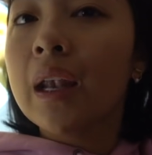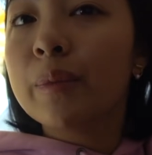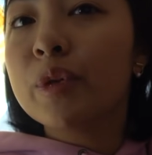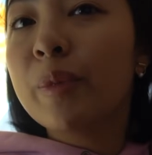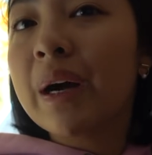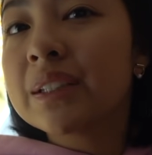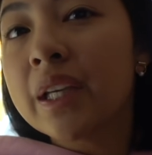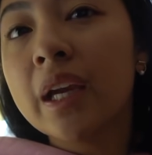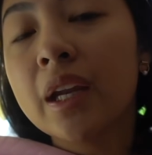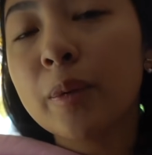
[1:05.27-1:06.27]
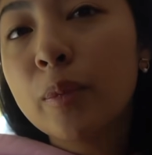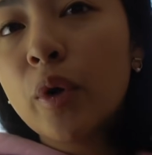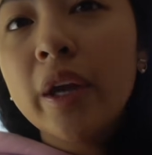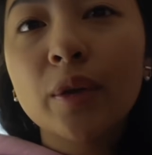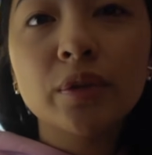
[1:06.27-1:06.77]
Alam niyo ba ang saya ng
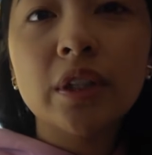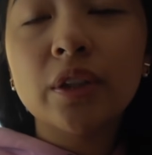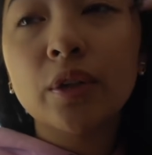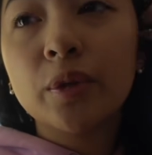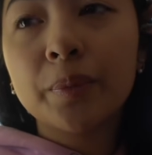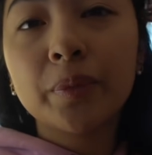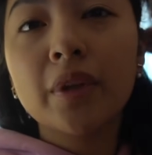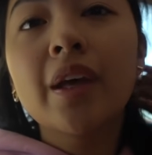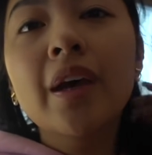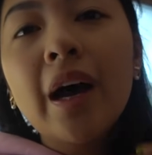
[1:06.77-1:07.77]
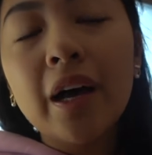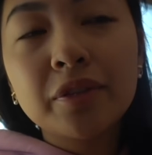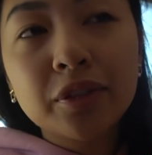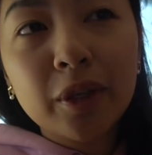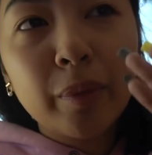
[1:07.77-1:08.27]
buhay ko dito?
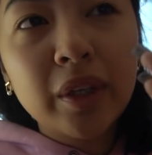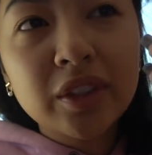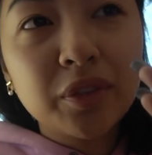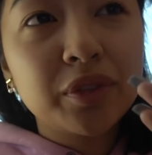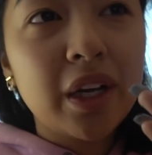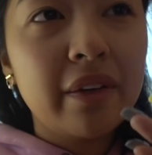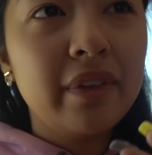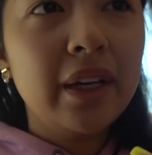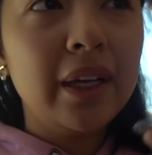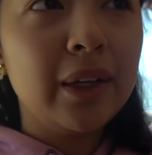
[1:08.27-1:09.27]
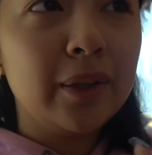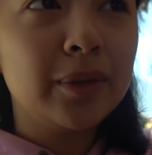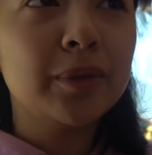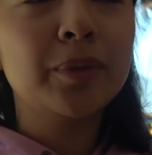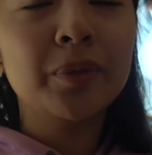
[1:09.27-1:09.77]
After months of traveling,
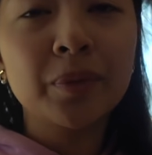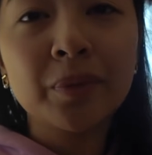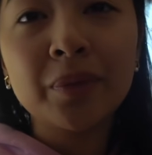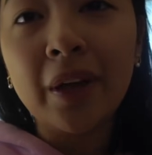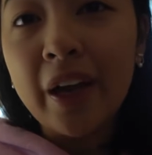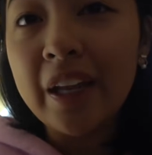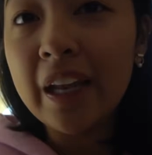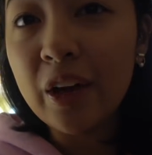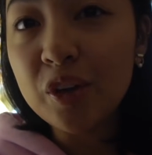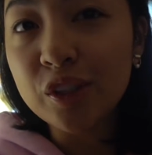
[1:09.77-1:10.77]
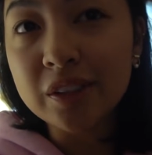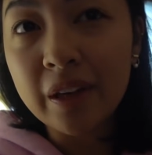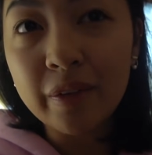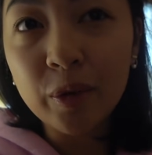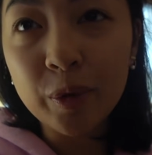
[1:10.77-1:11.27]
ngayon lang ako
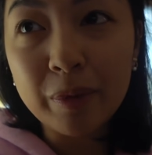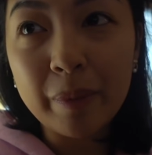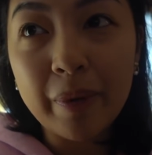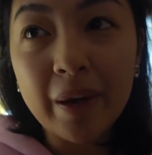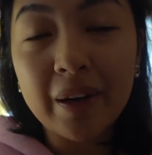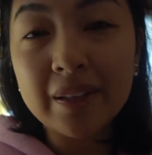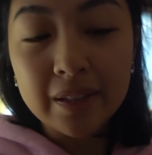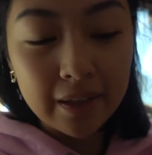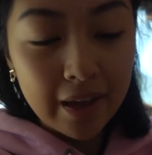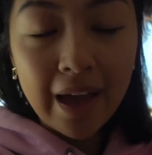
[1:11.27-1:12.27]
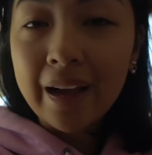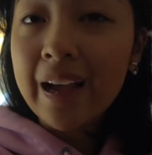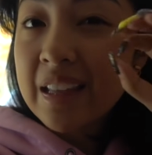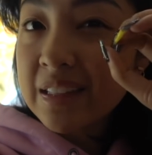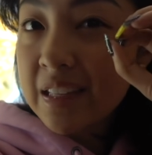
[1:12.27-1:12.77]
nag-travel with my parents. I
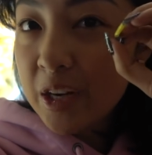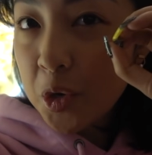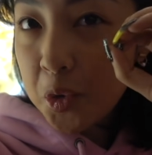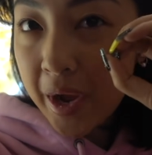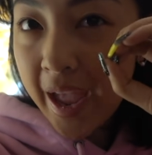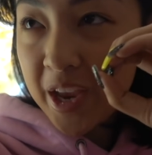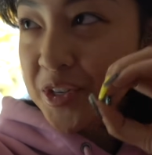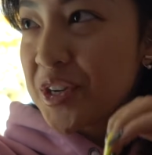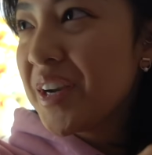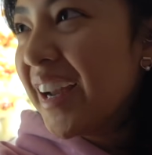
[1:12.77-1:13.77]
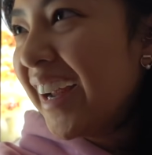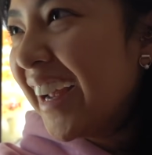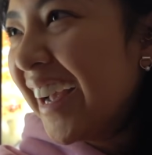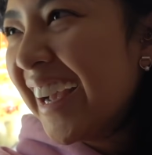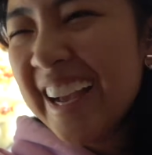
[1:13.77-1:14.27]
got zero cash.
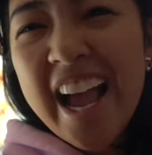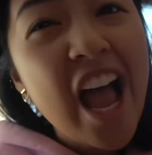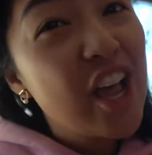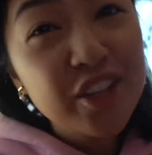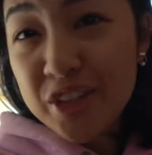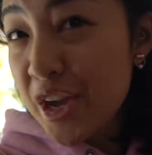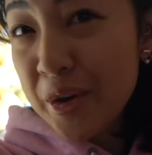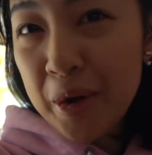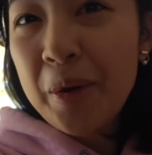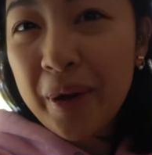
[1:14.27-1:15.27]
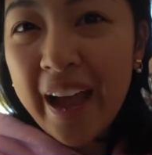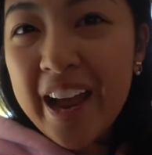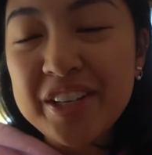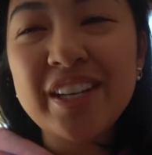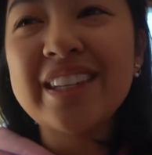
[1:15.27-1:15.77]
Zero
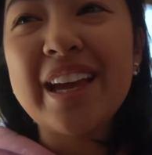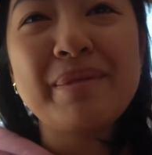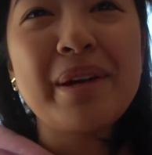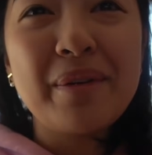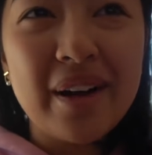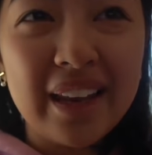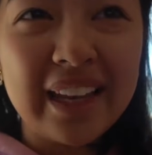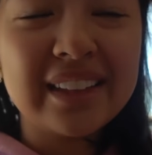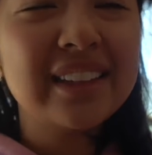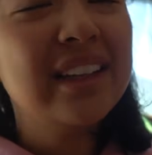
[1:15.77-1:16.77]
cash inside my wallet.